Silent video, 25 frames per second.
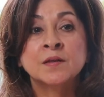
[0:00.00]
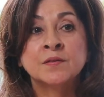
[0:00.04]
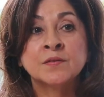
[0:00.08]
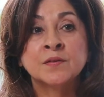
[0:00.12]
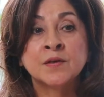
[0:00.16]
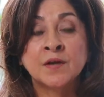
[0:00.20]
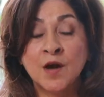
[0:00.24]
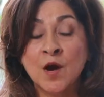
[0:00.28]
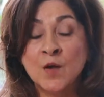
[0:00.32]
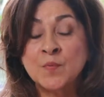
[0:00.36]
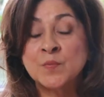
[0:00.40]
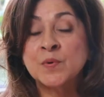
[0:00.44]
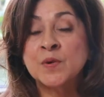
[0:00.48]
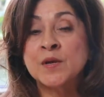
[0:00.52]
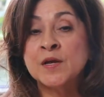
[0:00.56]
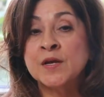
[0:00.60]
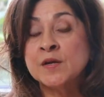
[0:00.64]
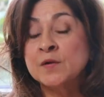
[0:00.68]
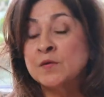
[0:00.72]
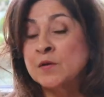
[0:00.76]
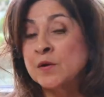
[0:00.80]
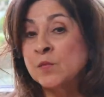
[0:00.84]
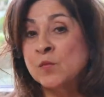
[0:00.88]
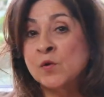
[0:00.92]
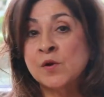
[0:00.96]
the
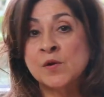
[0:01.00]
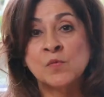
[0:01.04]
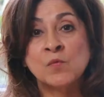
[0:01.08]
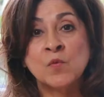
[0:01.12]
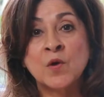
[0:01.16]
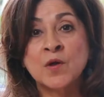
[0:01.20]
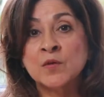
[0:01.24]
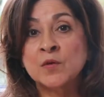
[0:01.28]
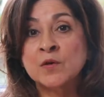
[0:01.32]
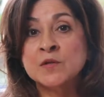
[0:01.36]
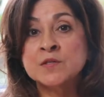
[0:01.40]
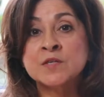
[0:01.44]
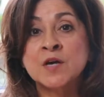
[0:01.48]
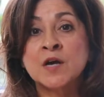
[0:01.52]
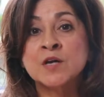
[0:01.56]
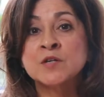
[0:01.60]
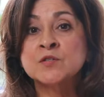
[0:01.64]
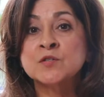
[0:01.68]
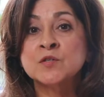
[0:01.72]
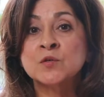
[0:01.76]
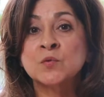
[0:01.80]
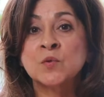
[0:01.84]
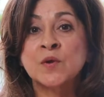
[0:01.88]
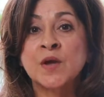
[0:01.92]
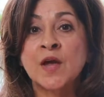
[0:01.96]
company, whether it's
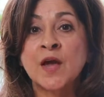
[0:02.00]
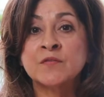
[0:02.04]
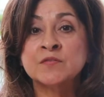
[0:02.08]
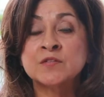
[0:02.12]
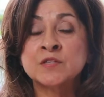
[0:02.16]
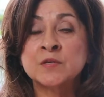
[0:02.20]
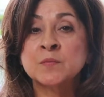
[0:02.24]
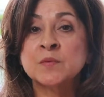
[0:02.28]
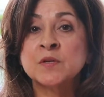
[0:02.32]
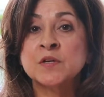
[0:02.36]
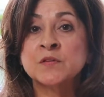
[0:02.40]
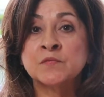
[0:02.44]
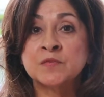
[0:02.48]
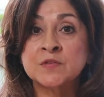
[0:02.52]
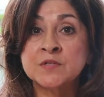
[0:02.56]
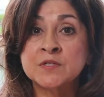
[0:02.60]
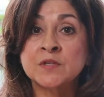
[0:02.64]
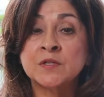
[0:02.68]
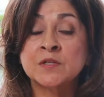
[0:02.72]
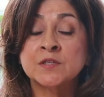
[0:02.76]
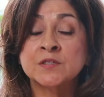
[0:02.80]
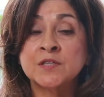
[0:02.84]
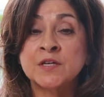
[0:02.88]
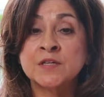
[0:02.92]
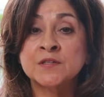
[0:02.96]
us or we have somebody
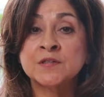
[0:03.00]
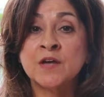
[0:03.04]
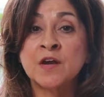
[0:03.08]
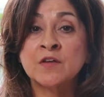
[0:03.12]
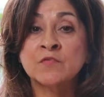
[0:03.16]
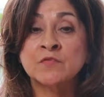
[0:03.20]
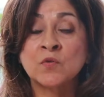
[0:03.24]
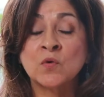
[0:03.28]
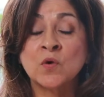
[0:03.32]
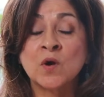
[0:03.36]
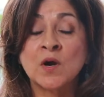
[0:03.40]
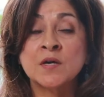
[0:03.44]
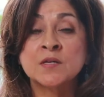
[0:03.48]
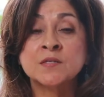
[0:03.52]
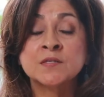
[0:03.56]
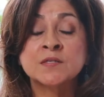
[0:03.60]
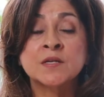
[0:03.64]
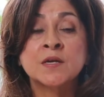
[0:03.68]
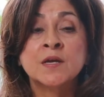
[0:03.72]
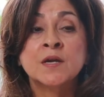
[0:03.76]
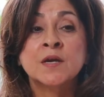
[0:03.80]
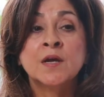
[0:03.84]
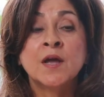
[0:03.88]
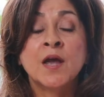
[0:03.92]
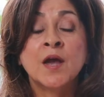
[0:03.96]
facilitate that for
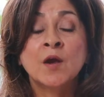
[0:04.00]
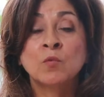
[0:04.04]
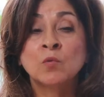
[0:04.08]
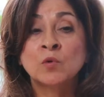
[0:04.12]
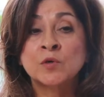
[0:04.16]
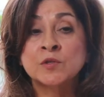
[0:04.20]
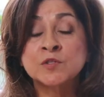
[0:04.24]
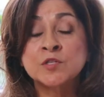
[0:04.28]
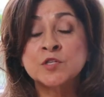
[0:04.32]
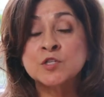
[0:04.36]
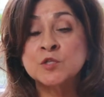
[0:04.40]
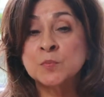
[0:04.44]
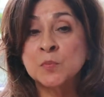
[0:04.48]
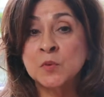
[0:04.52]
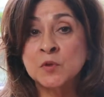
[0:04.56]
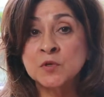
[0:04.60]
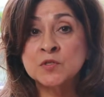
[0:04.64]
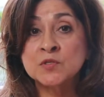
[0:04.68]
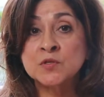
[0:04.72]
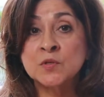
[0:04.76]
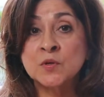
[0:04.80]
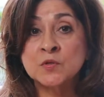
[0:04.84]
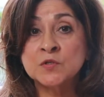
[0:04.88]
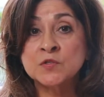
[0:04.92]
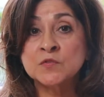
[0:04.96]
us, and we'll
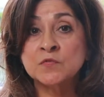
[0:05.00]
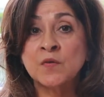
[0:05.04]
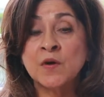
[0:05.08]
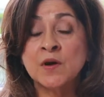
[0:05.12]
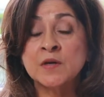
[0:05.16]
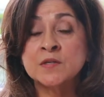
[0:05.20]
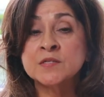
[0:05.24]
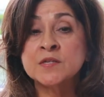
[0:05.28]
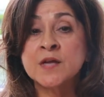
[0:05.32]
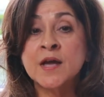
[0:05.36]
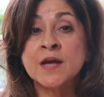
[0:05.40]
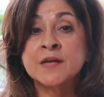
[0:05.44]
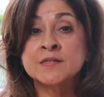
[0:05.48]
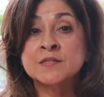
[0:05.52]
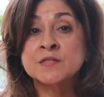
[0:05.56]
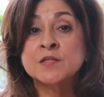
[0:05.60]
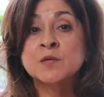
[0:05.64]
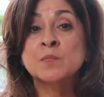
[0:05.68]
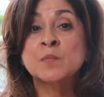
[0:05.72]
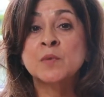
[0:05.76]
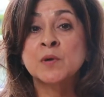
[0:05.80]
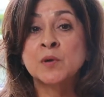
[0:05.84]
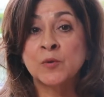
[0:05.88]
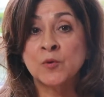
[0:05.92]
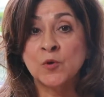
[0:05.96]
disperse those funds as
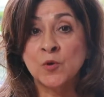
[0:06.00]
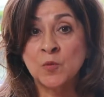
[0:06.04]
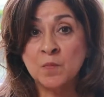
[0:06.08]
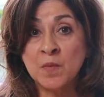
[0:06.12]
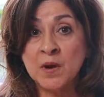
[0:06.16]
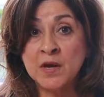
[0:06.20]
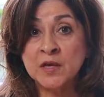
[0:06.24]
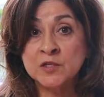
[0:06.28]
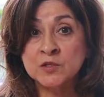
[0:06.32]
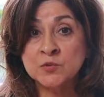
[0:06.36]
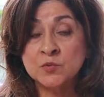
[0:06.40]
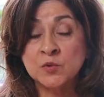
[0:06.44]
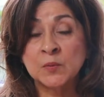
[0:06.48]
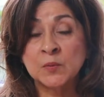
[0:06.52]
the builder makes